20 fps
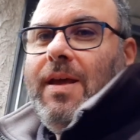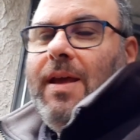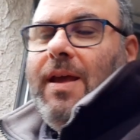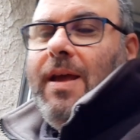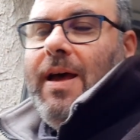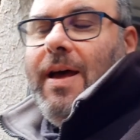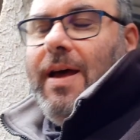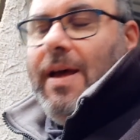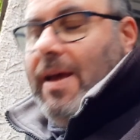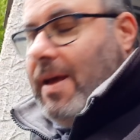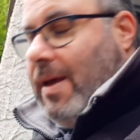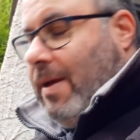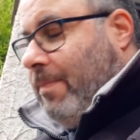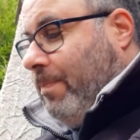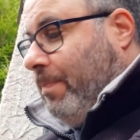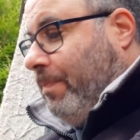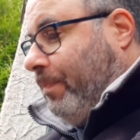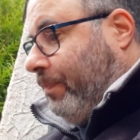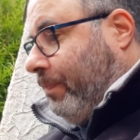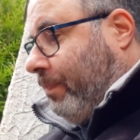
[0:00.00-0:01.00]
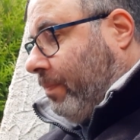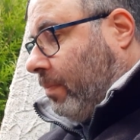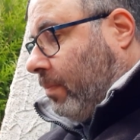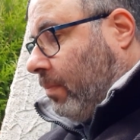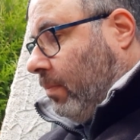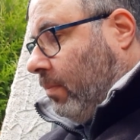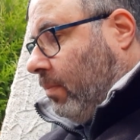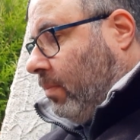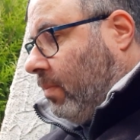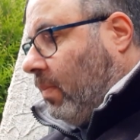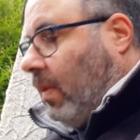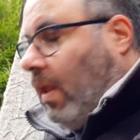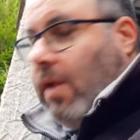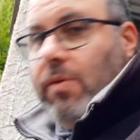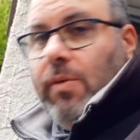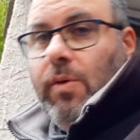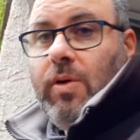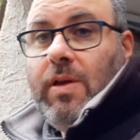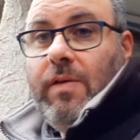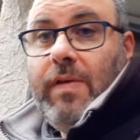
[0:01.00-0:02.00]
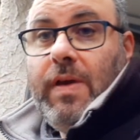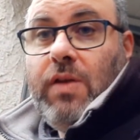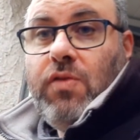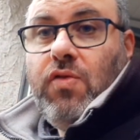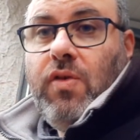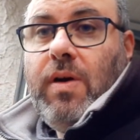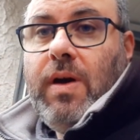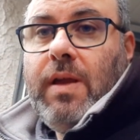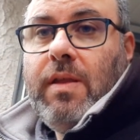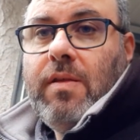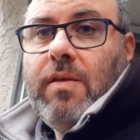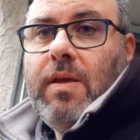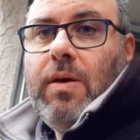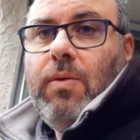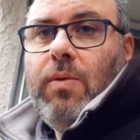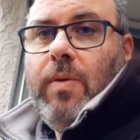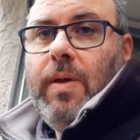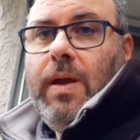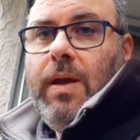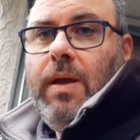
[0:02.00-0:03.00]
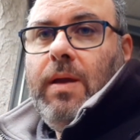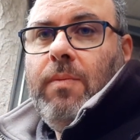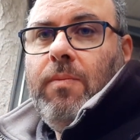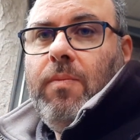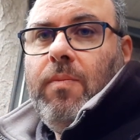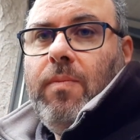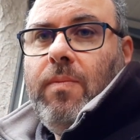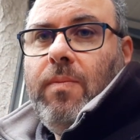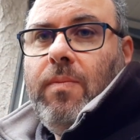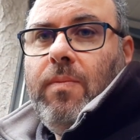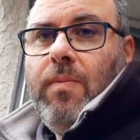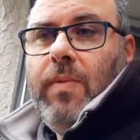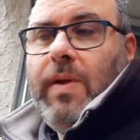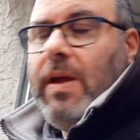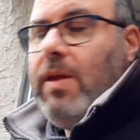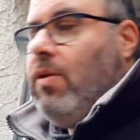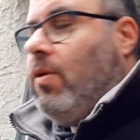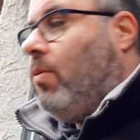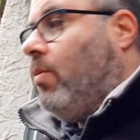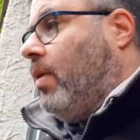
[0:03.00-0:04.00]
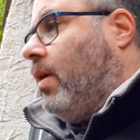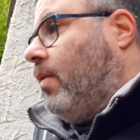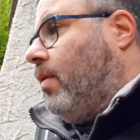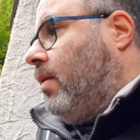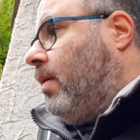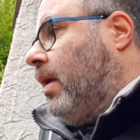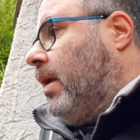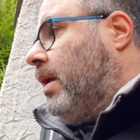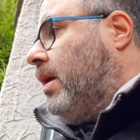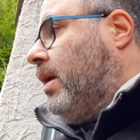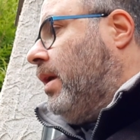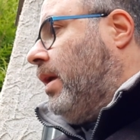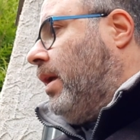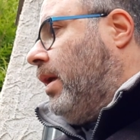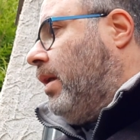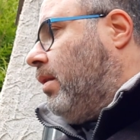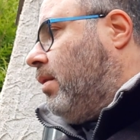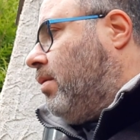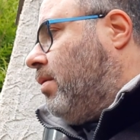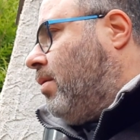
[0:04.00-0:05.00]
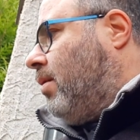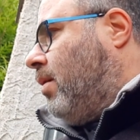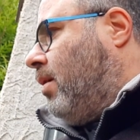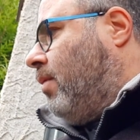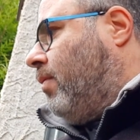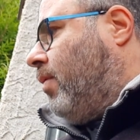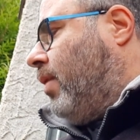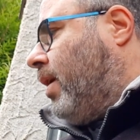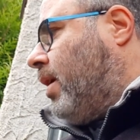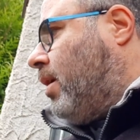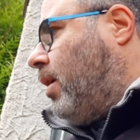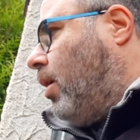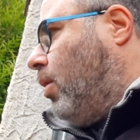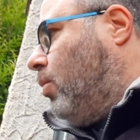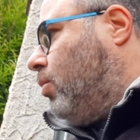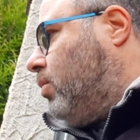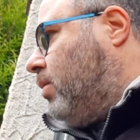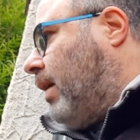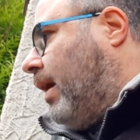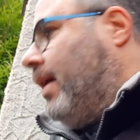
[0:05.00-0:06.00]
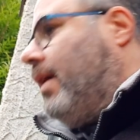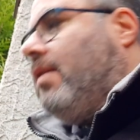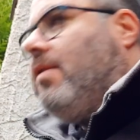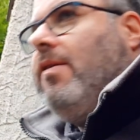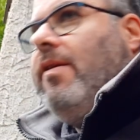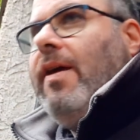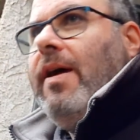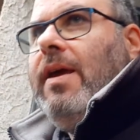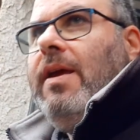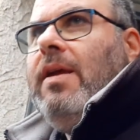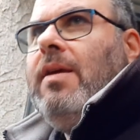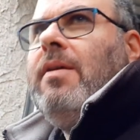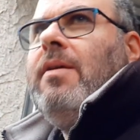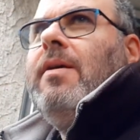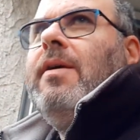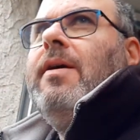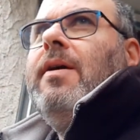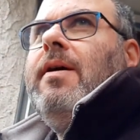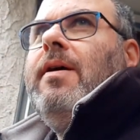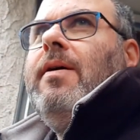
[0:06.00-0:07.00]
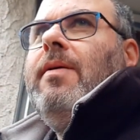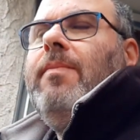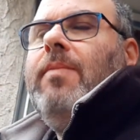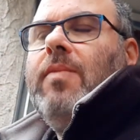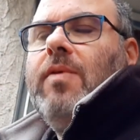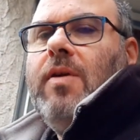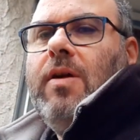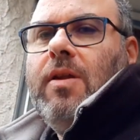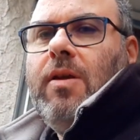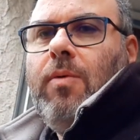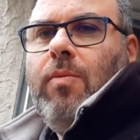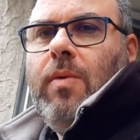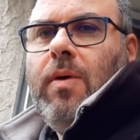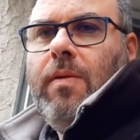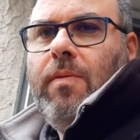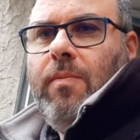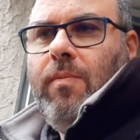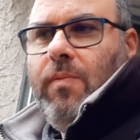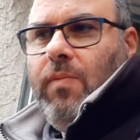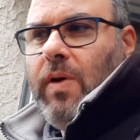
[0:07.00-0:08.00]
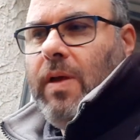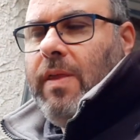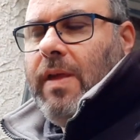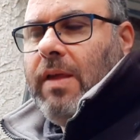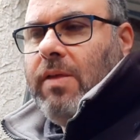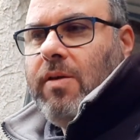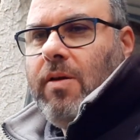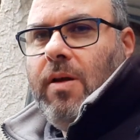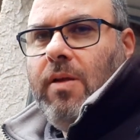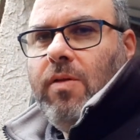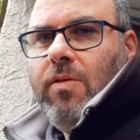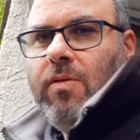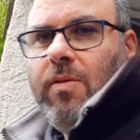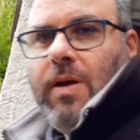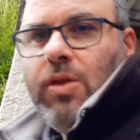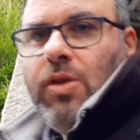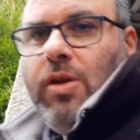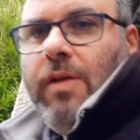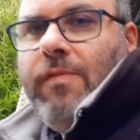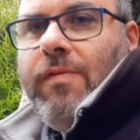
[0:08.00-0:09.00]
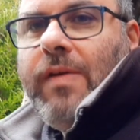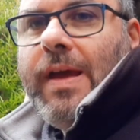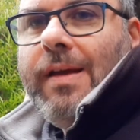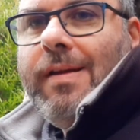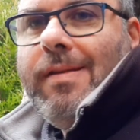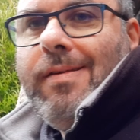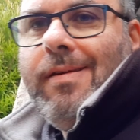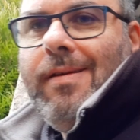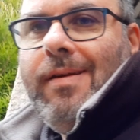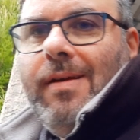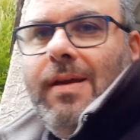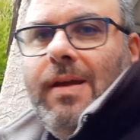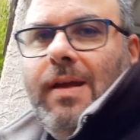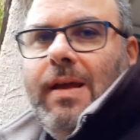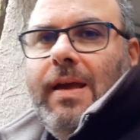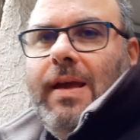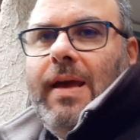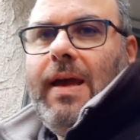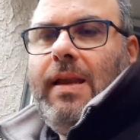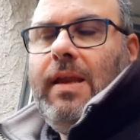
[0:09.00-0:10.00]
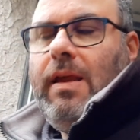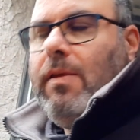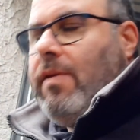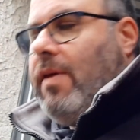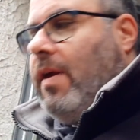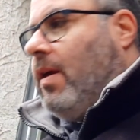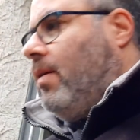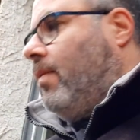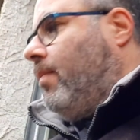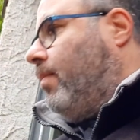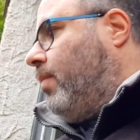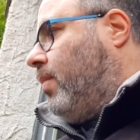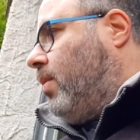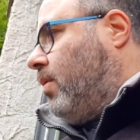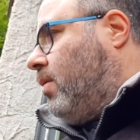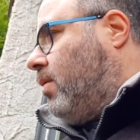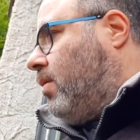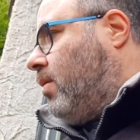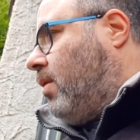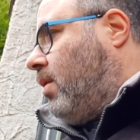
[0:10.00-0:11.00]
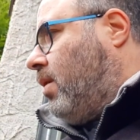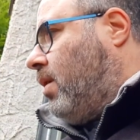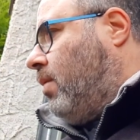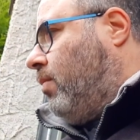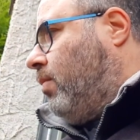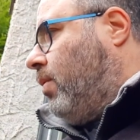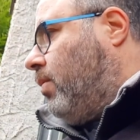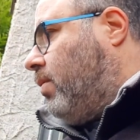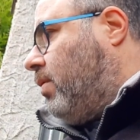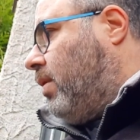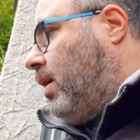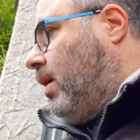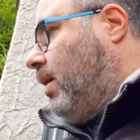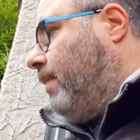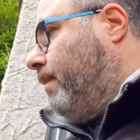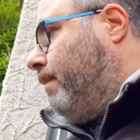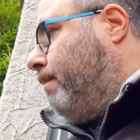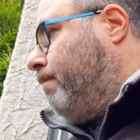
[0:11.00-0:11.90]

So we'll give it a try and see what we end up with. It's a very cold day today, so I don't know whether that's going to actually affect anything, but we'll see.